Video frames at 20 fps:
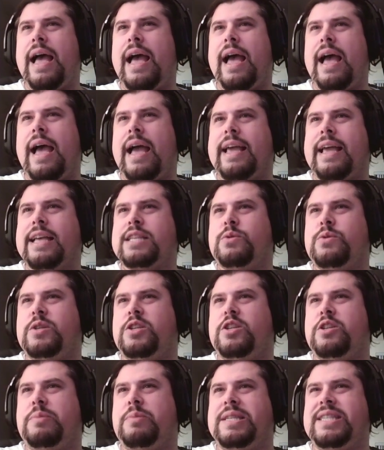I guess we
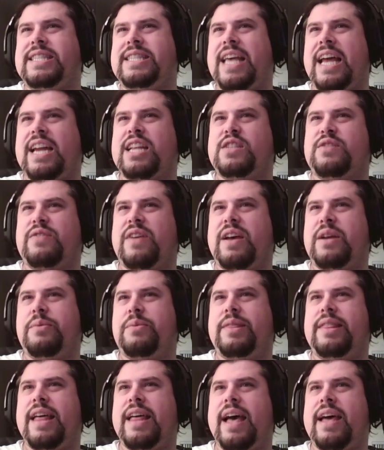should be satisfied
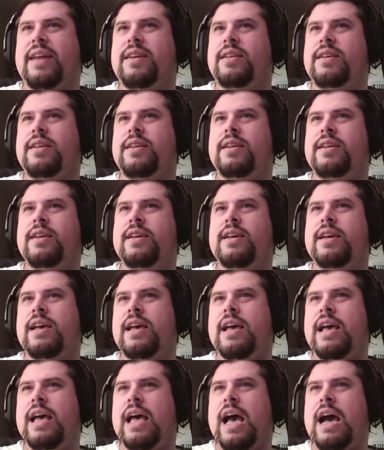with that.
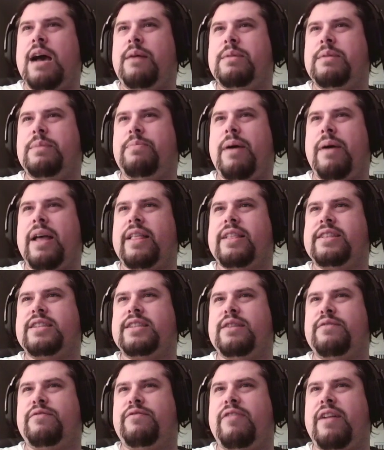How many pilots
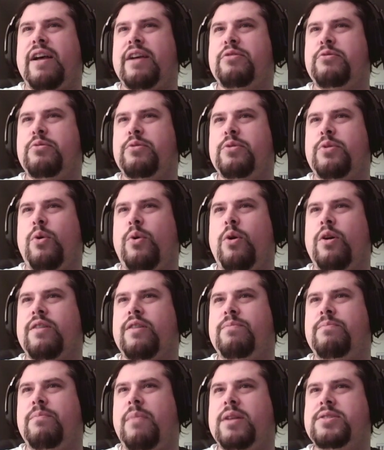can fly through the horde
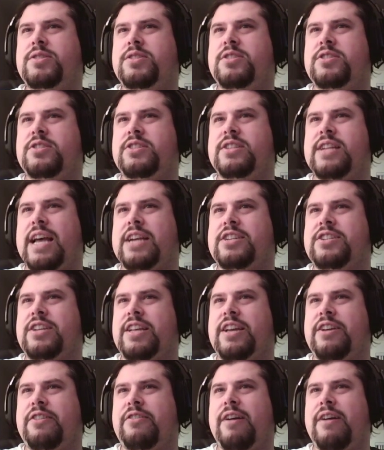of monsters to actually
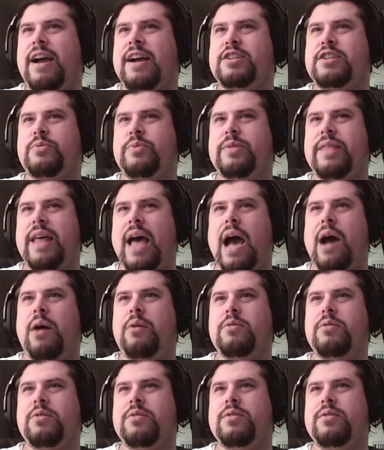crash
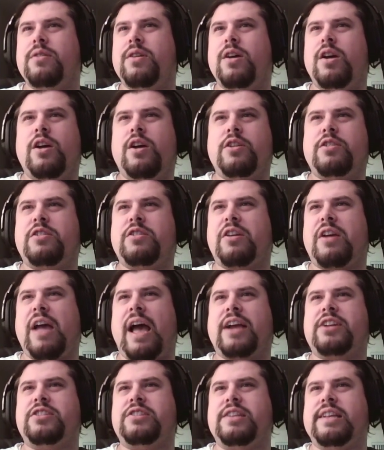without, or to
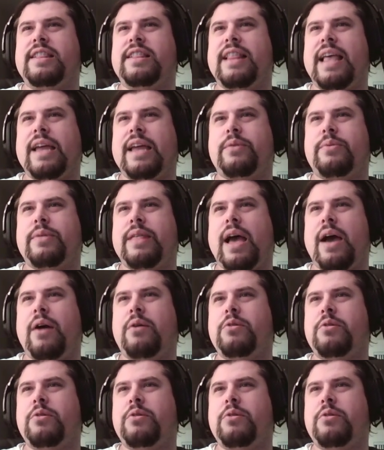actually land without